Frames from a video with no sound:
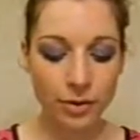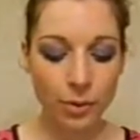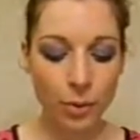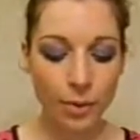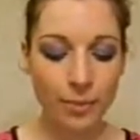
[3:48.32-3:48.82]

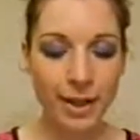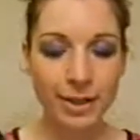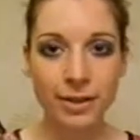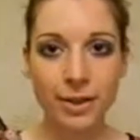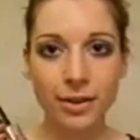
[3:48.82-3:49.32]
what
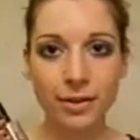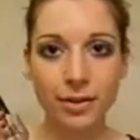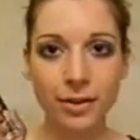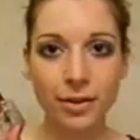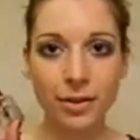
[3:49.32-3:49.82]
makes it
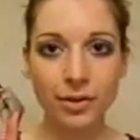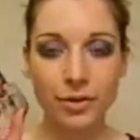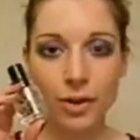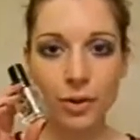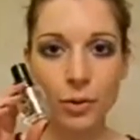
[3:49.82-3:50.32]

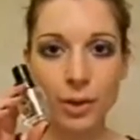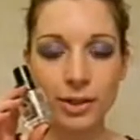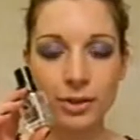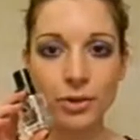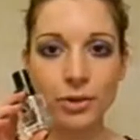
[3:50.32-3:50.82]
so
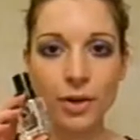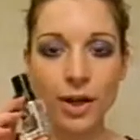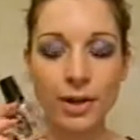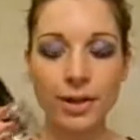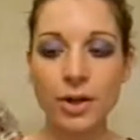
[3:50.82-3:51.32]
quick to
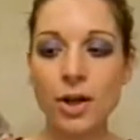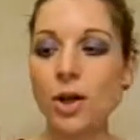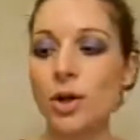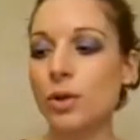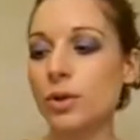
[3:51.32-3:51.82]
dry
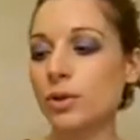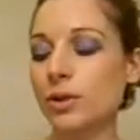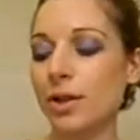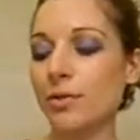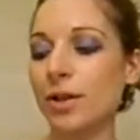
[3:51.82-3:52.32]

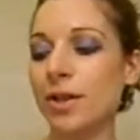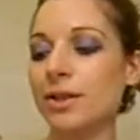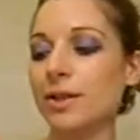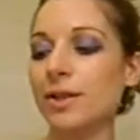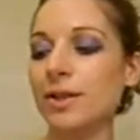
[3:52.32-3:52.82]
also
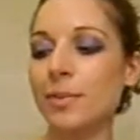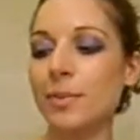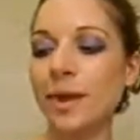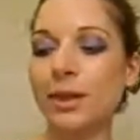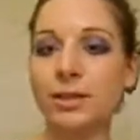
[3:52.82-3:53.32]
renders
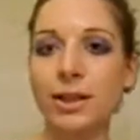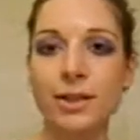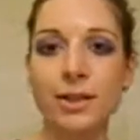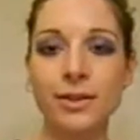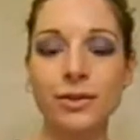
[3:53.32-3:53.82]
about
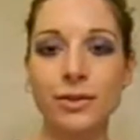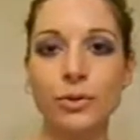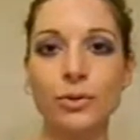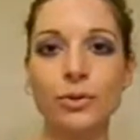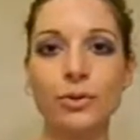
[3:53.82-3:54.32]
at least a
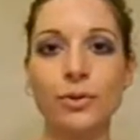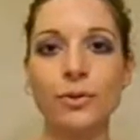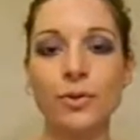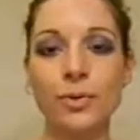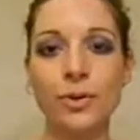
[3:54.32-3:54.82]
quarter
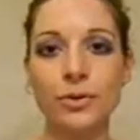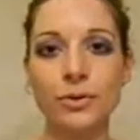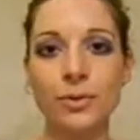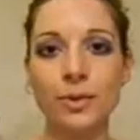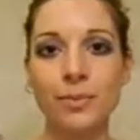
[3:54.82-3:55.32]
of the
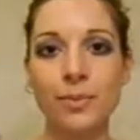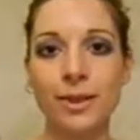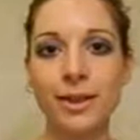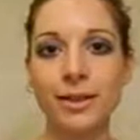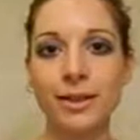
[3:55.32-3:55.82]
bottle
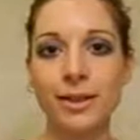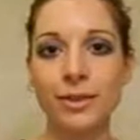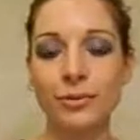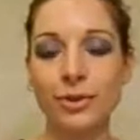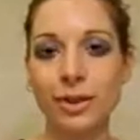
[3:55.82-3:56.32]

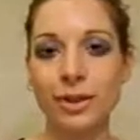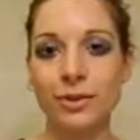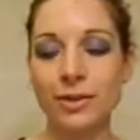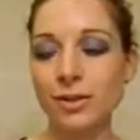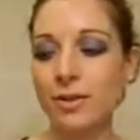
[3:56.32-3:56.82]
completely
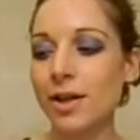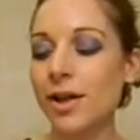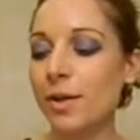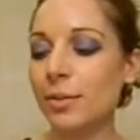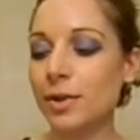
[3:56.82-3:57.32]
redundant,
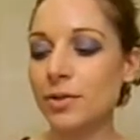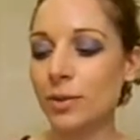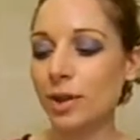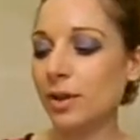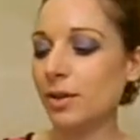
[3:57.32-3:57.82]
because
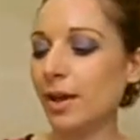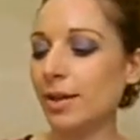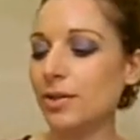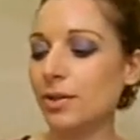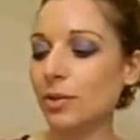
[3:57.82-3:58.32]
when you
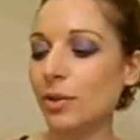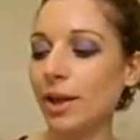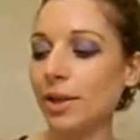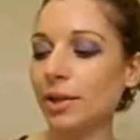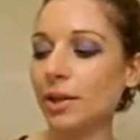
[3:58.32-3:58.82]
get to
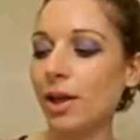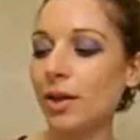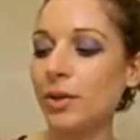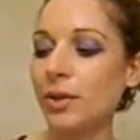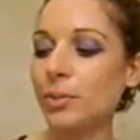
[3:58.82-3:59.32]
quite low
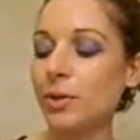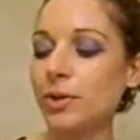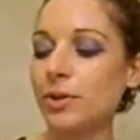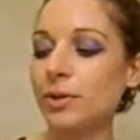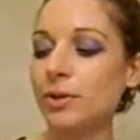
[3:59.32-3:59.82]
in the
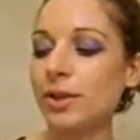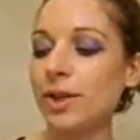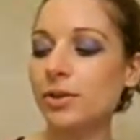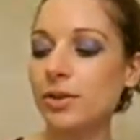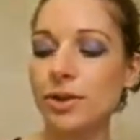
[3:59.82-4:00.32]
bottle
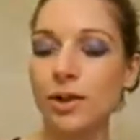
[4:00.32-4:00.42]
it just